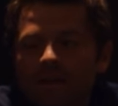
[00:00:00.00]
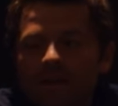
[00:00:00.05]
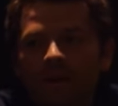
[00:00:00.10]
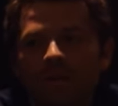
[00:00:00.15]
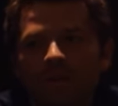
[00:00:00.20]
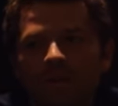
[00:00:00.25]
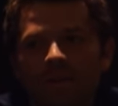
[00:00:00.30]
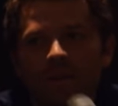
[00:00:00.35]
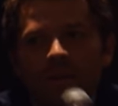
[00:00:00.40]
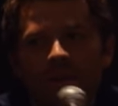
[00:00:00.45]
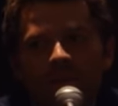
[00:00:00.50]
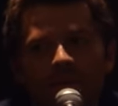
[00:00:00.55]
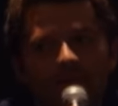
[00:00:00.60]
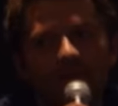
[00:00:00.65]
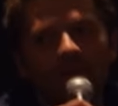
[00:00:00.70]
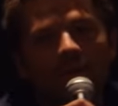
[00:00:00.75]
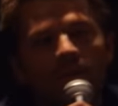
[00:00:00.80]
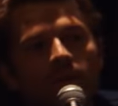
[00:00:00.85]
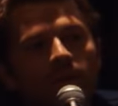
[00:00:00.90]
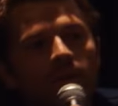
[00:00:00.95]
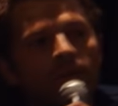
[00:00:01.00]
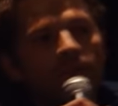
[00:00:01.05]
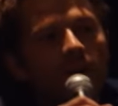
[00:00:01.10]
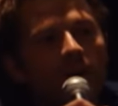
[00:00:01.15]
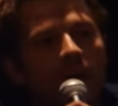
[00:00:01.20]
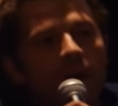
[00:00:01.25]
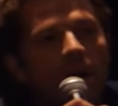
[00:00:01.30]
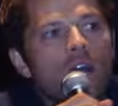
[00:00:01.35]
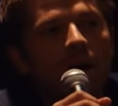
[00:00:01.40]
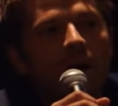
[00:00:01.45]
Oh, really?
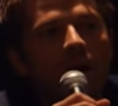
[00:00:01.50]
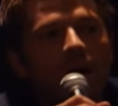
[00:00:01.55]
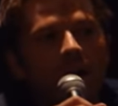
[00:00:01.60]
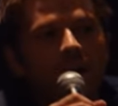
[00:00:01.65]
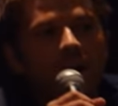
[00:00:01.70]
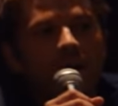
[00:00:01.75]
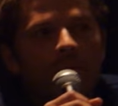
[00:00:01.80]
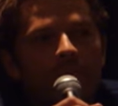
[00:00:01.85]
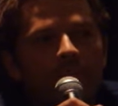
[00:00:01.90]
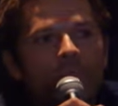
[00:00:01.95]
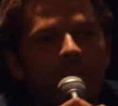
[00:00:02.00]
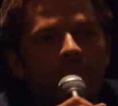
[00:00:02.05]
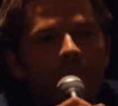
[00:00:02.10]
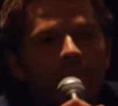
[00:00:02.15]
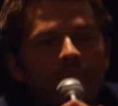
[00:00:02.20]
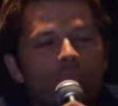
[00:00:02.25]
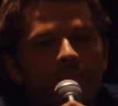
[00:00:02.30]
Um,